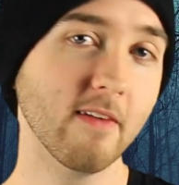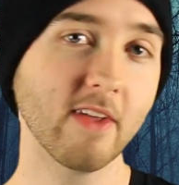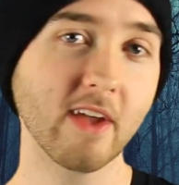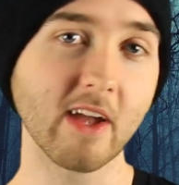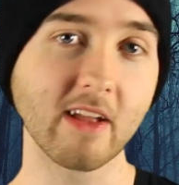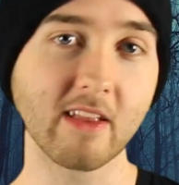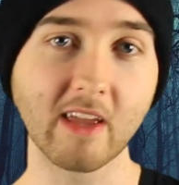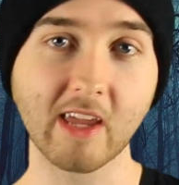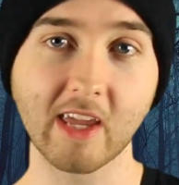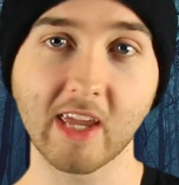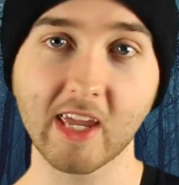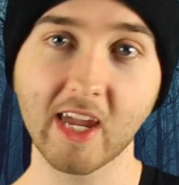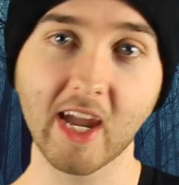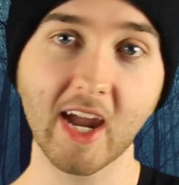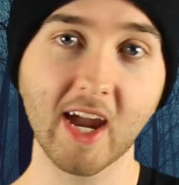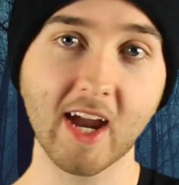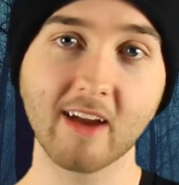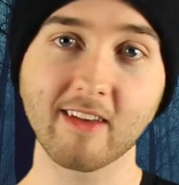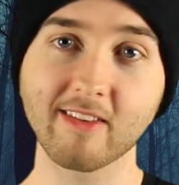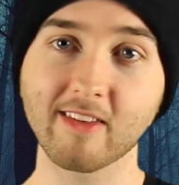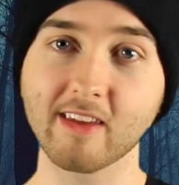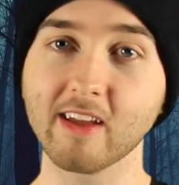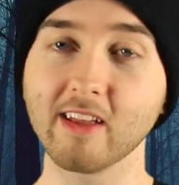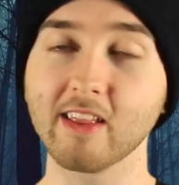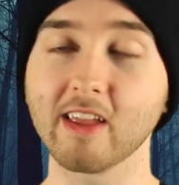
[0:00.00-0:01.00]
And then he
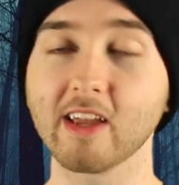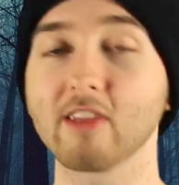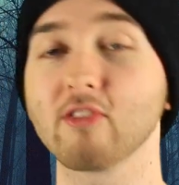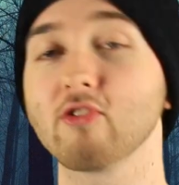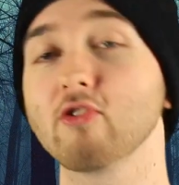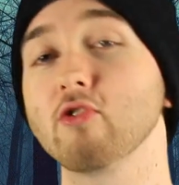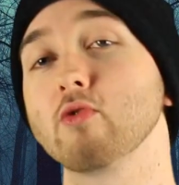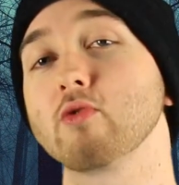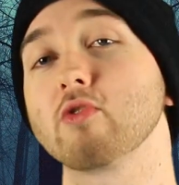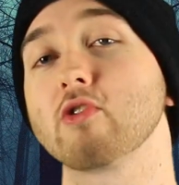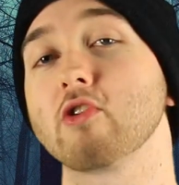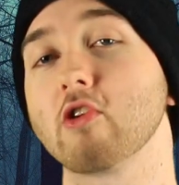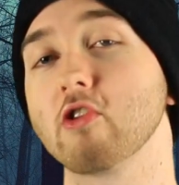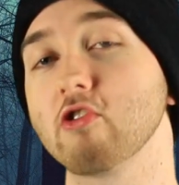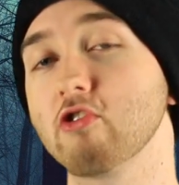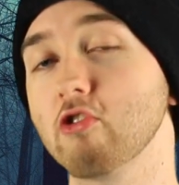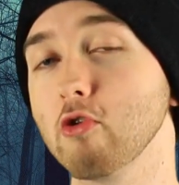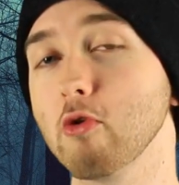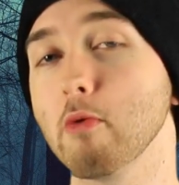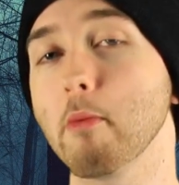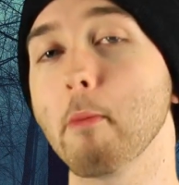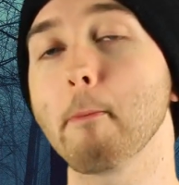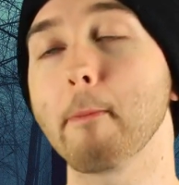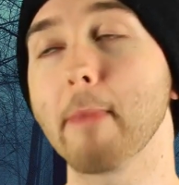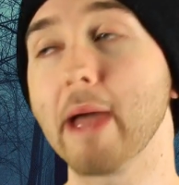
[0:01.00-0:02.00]
has it. Like, dude, could
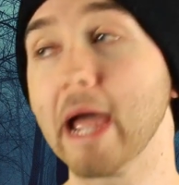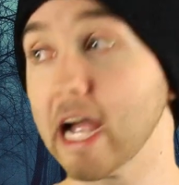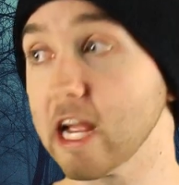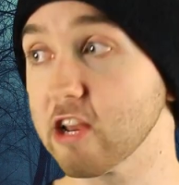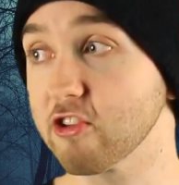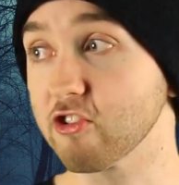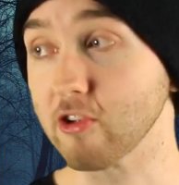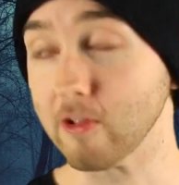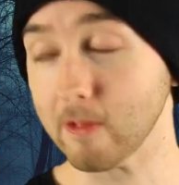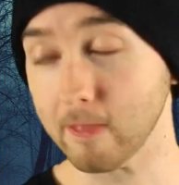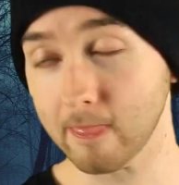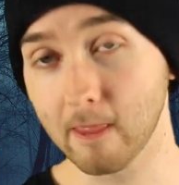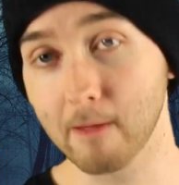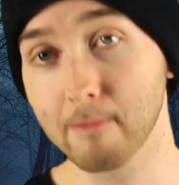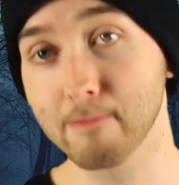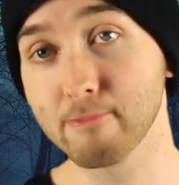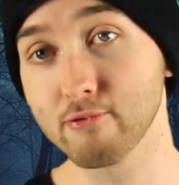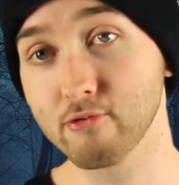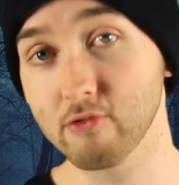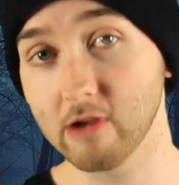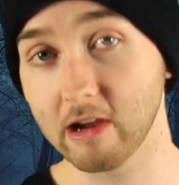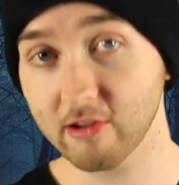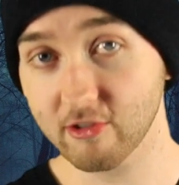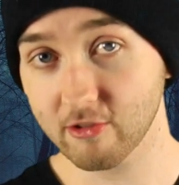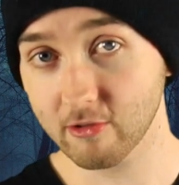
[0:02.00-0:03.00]
you imagine the
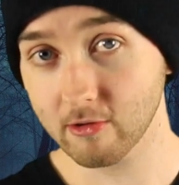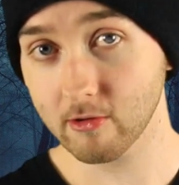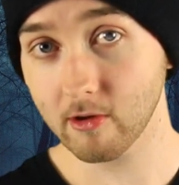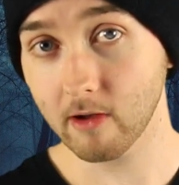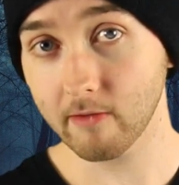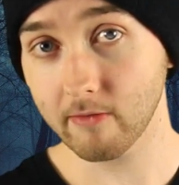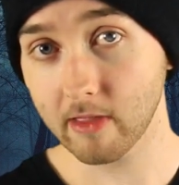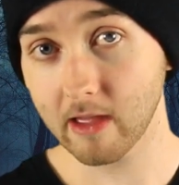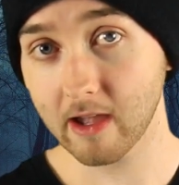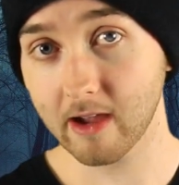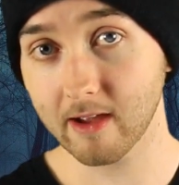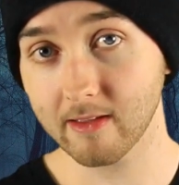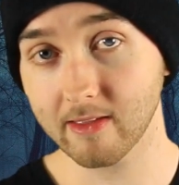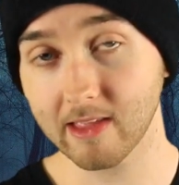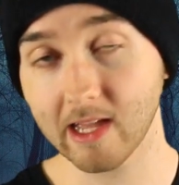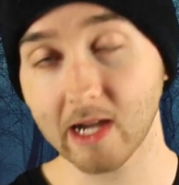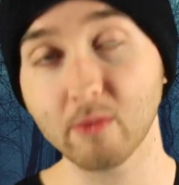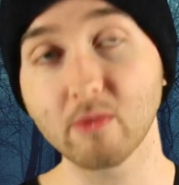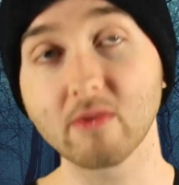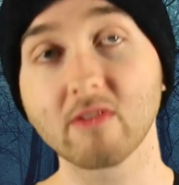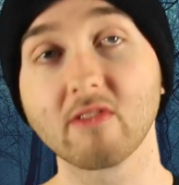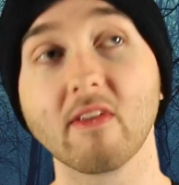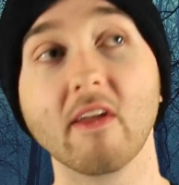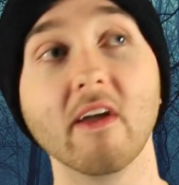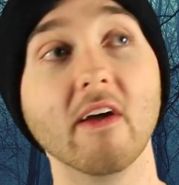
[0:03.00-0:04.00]
pressure of that? That
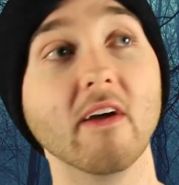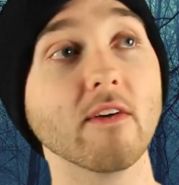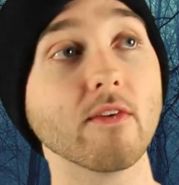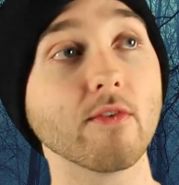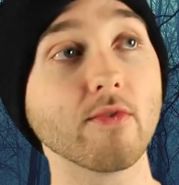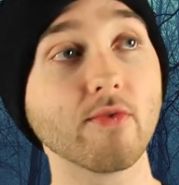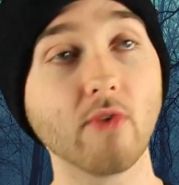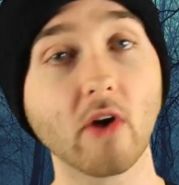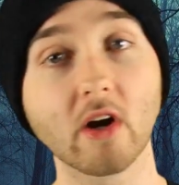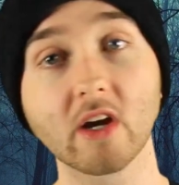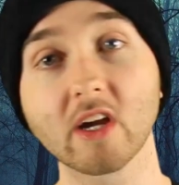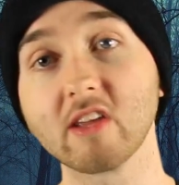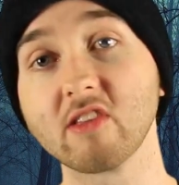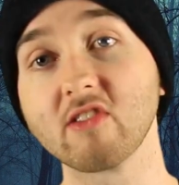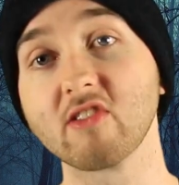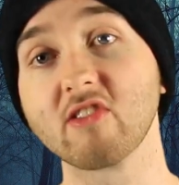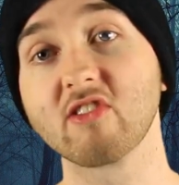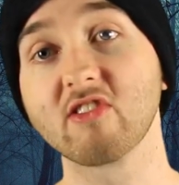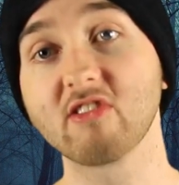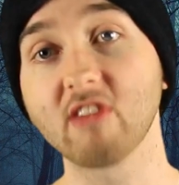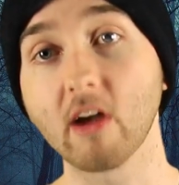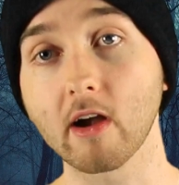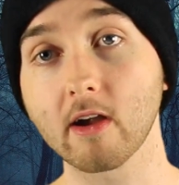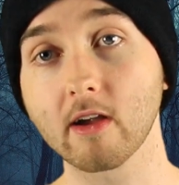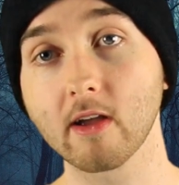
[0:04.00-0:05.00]
would fucking
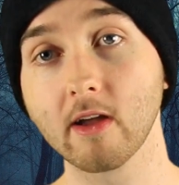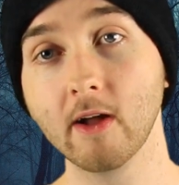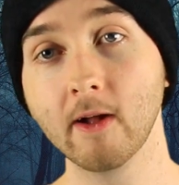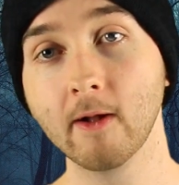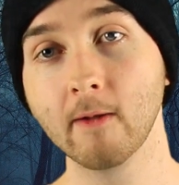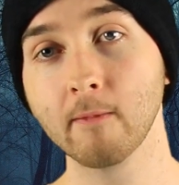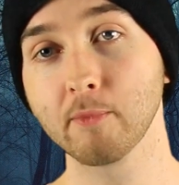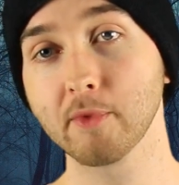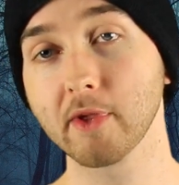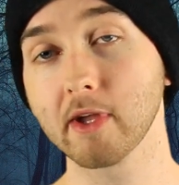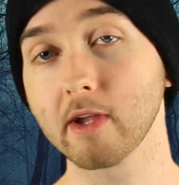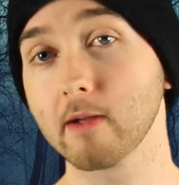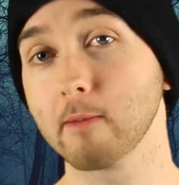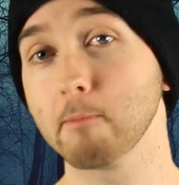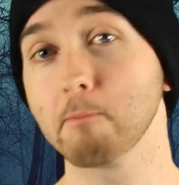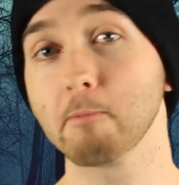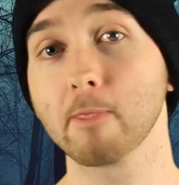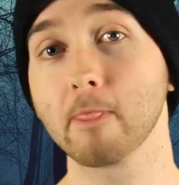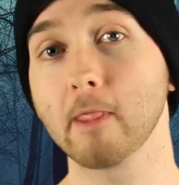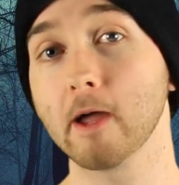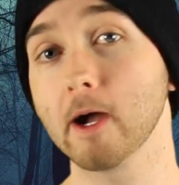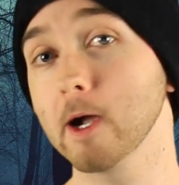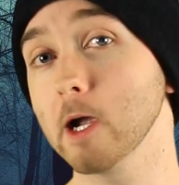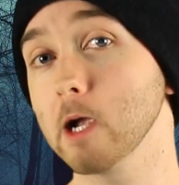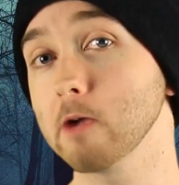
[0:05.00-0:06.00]
suck. Like,
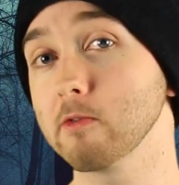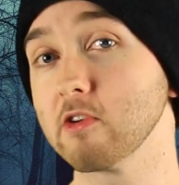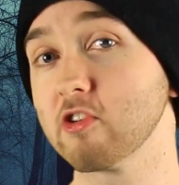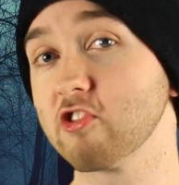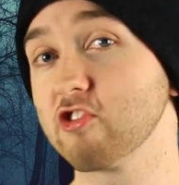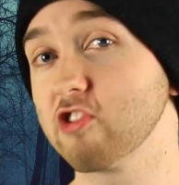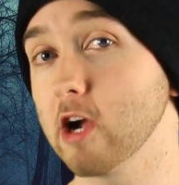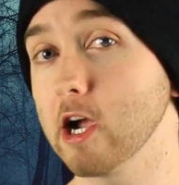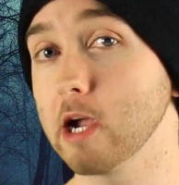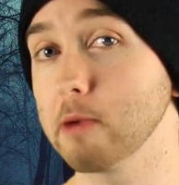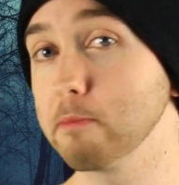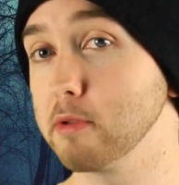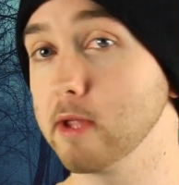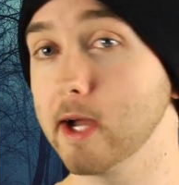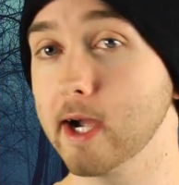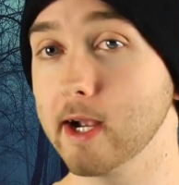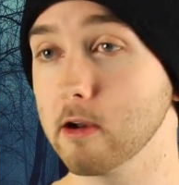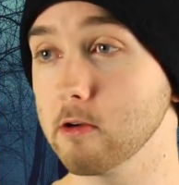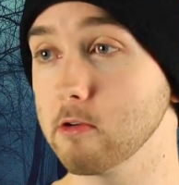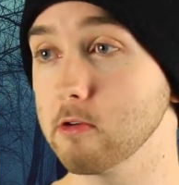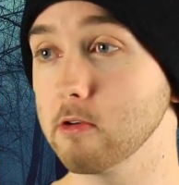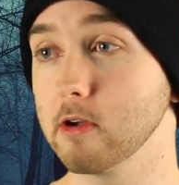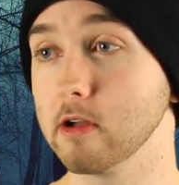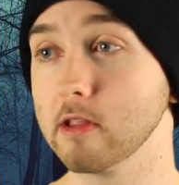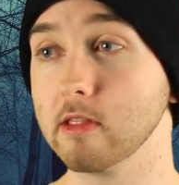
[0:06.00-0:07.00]
I have a shy
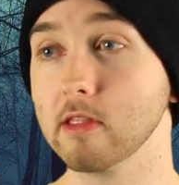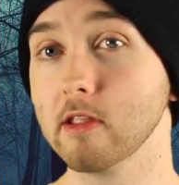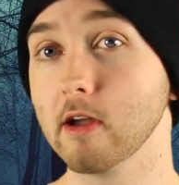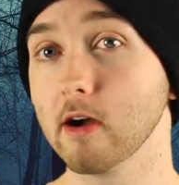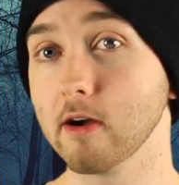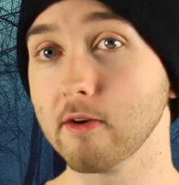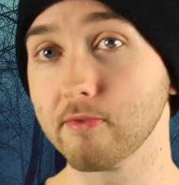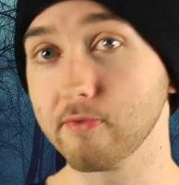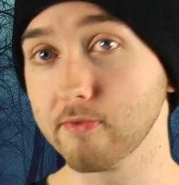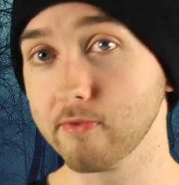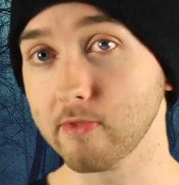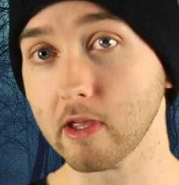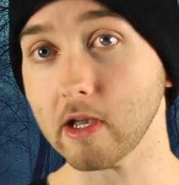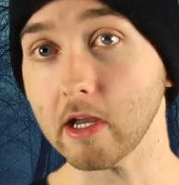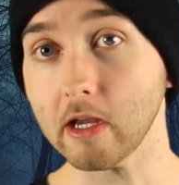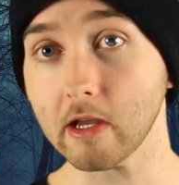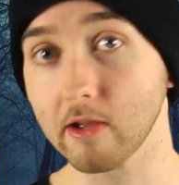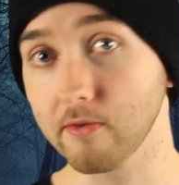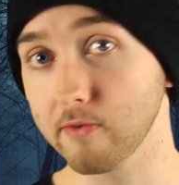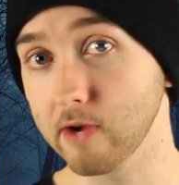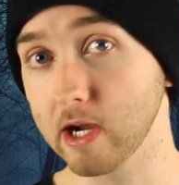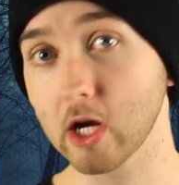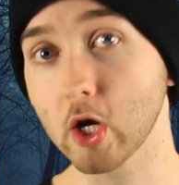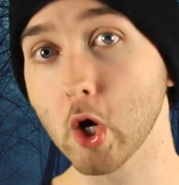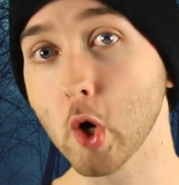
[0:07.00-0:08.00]
bladder enough. Like,
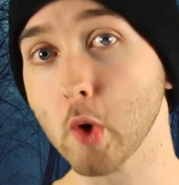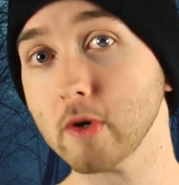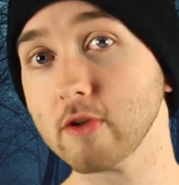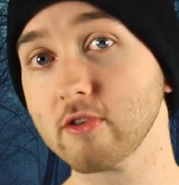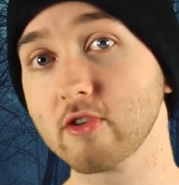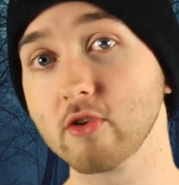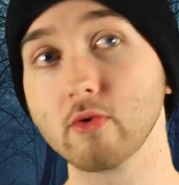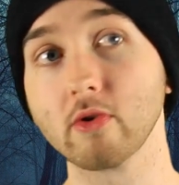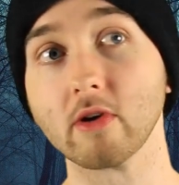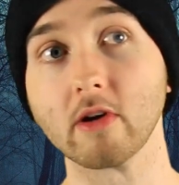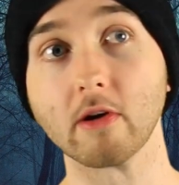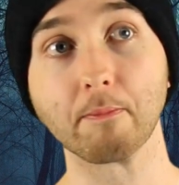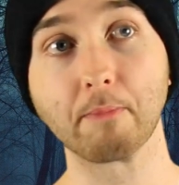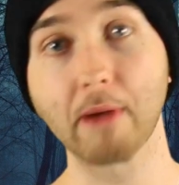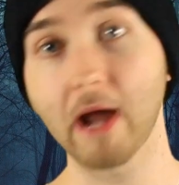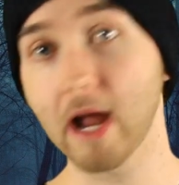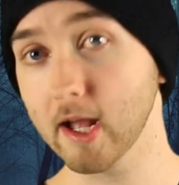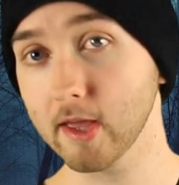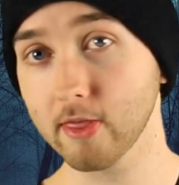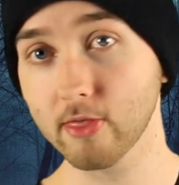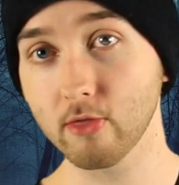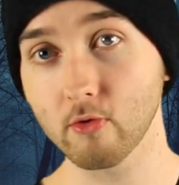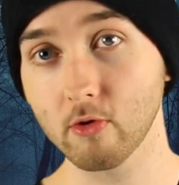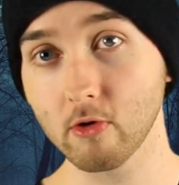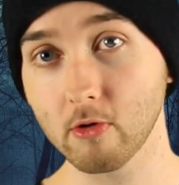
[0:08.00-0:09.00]
if I go into a
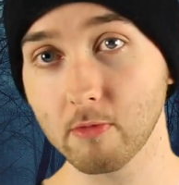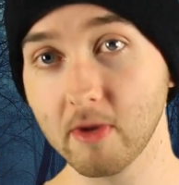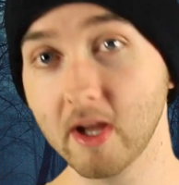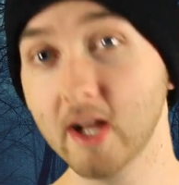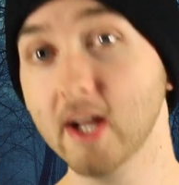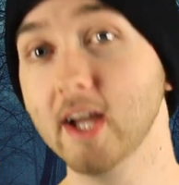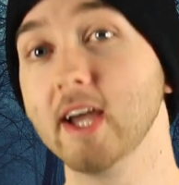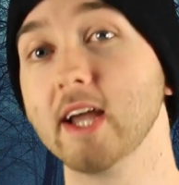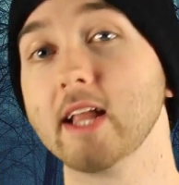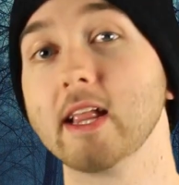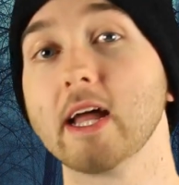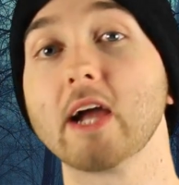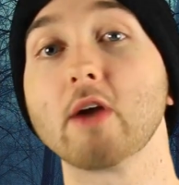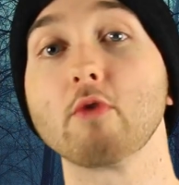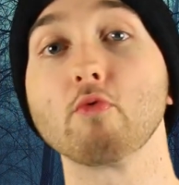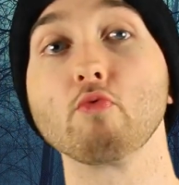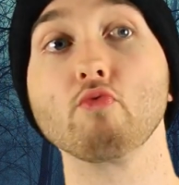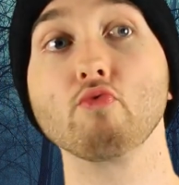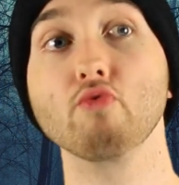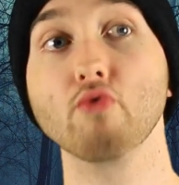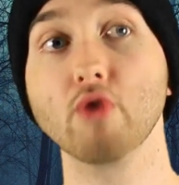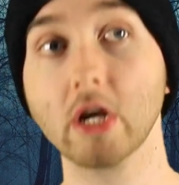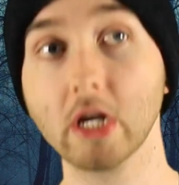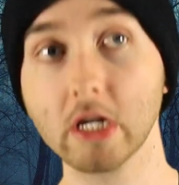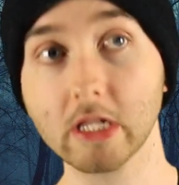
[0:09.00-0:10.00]
bathroom and I
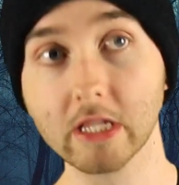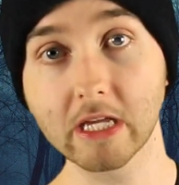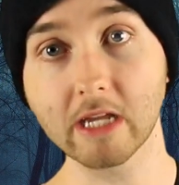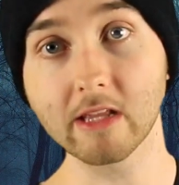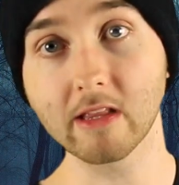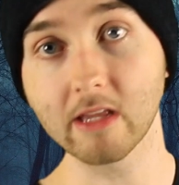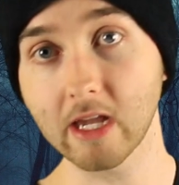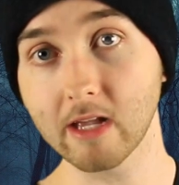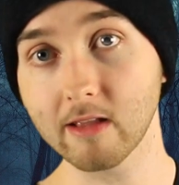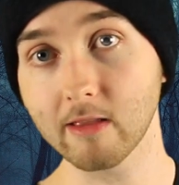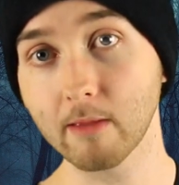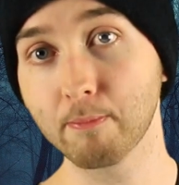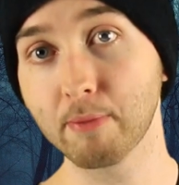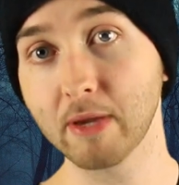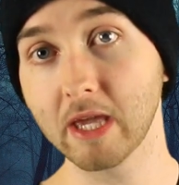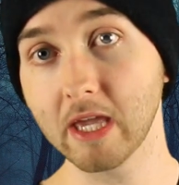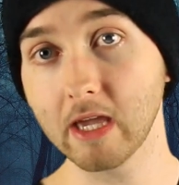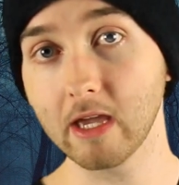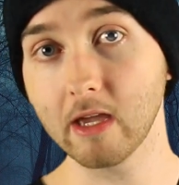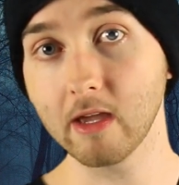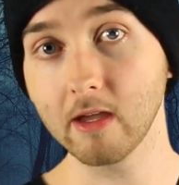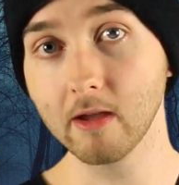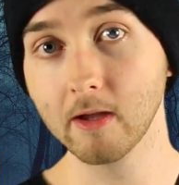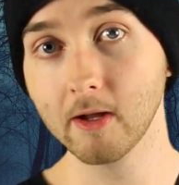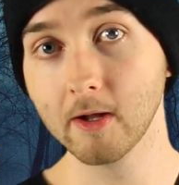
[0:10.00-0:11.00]
really need to
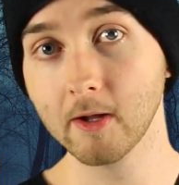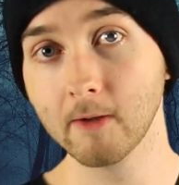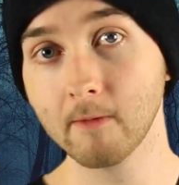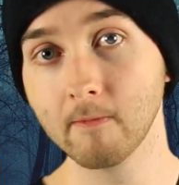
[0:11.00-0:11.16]
pee,